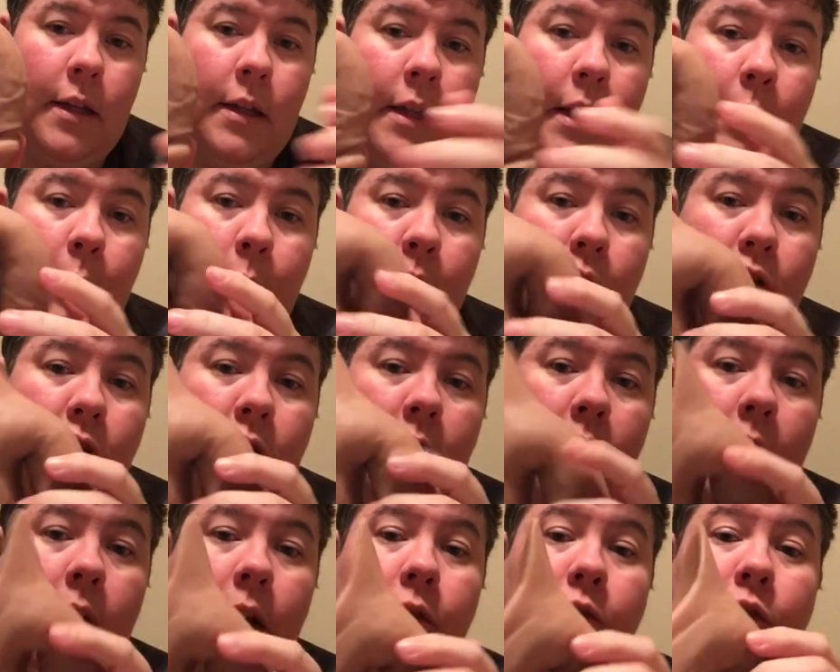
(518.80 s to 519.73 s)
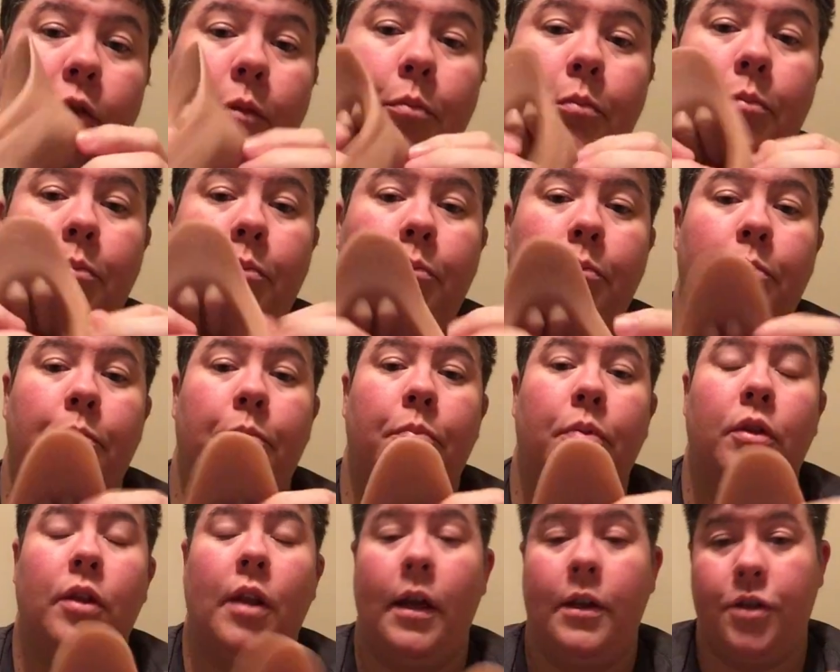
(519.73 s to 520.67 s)
They were created for
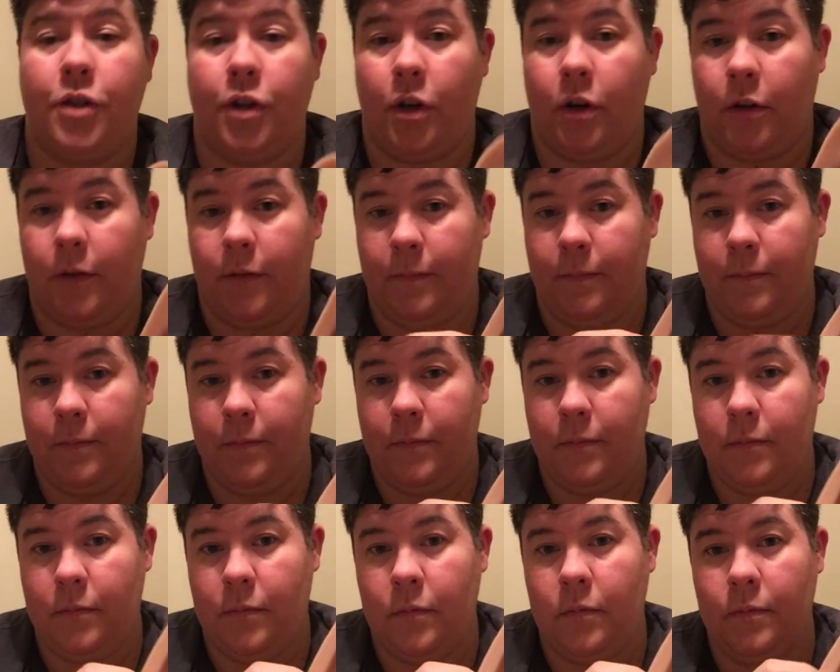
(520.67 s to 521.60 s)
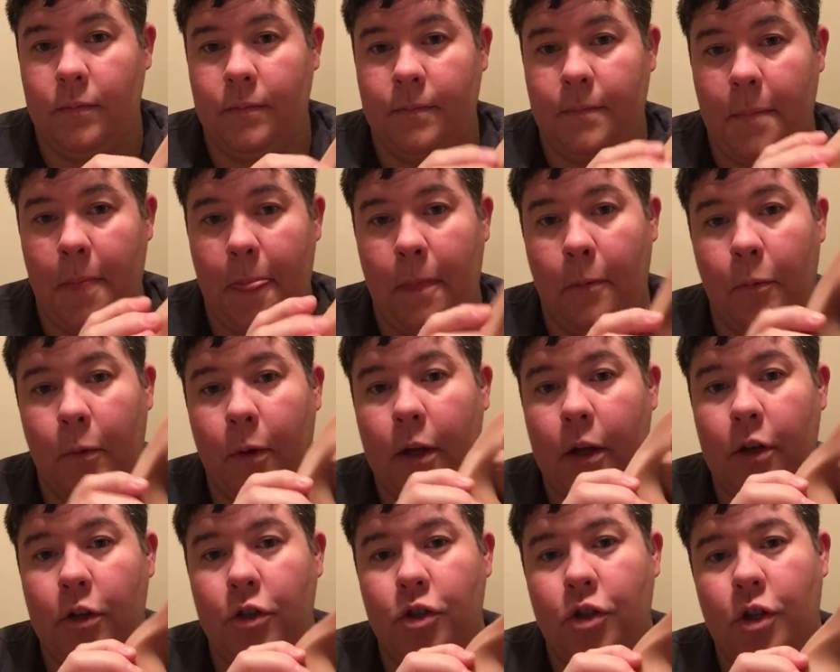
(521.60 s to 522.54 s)
pleasure,
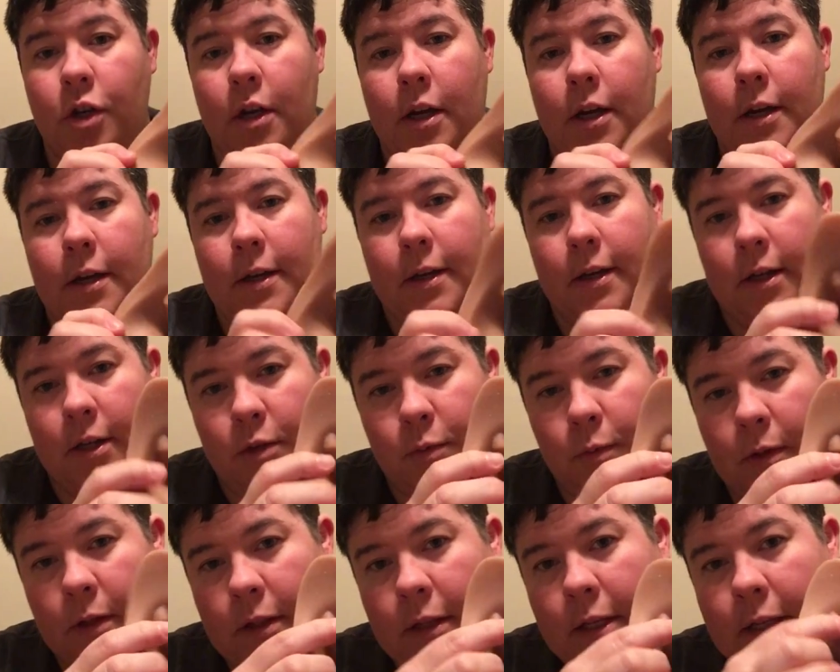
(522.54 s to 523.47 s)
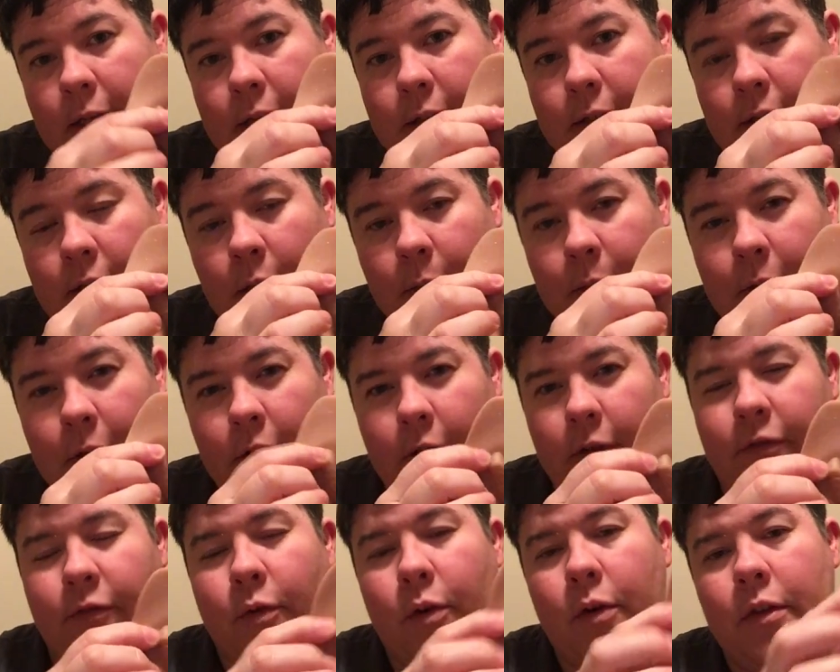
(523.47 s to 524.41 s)
which is what these up here
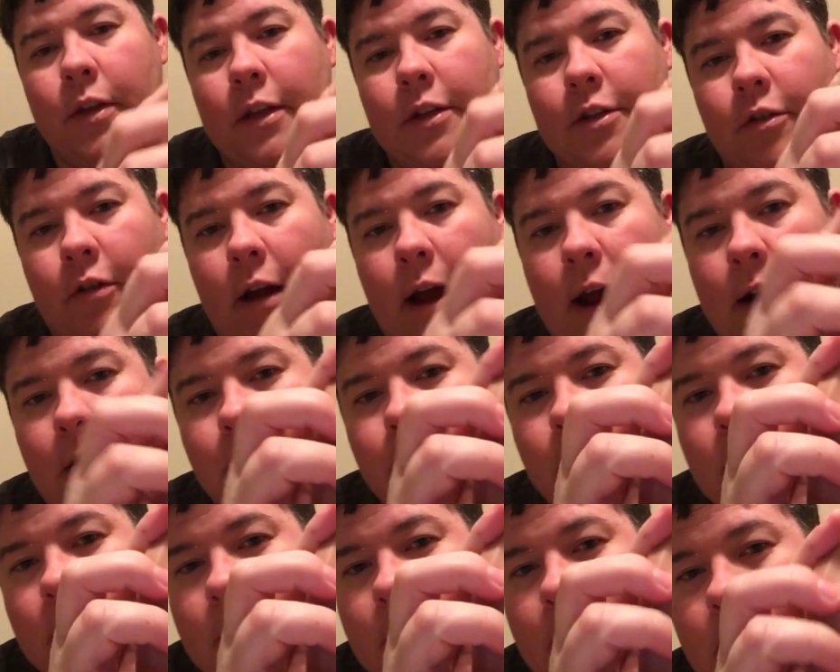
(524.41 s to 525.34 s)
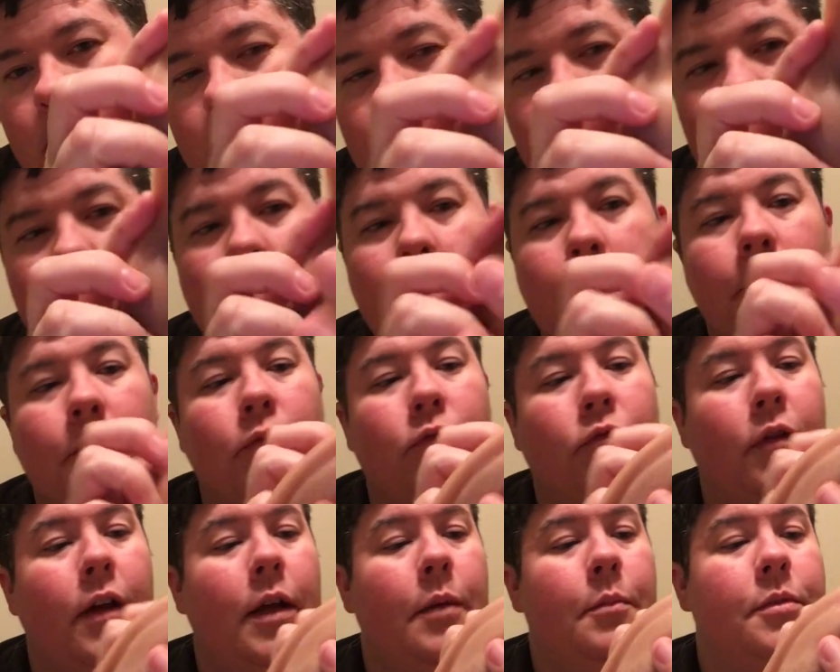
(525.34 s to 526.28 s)
are for. These are actually
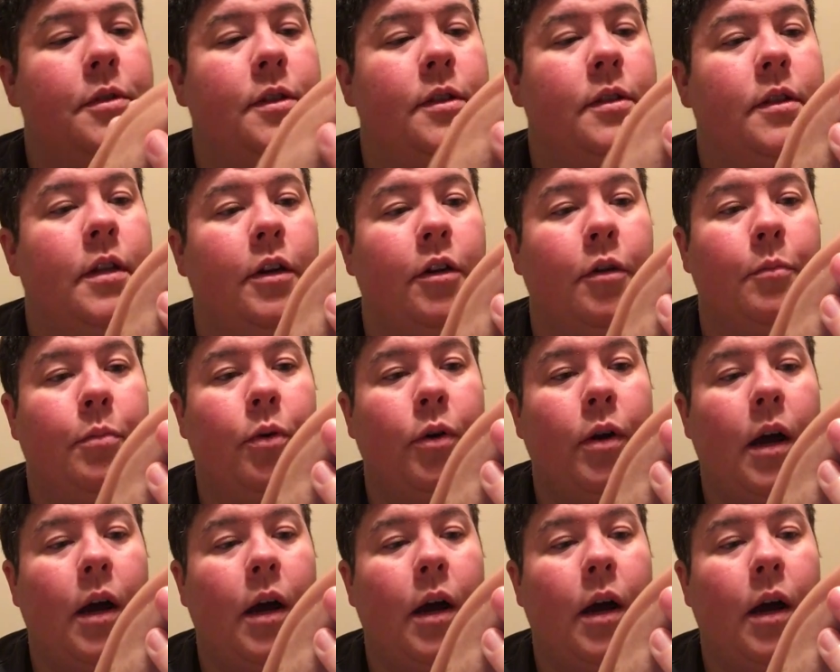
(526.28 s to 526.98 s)
ribs that are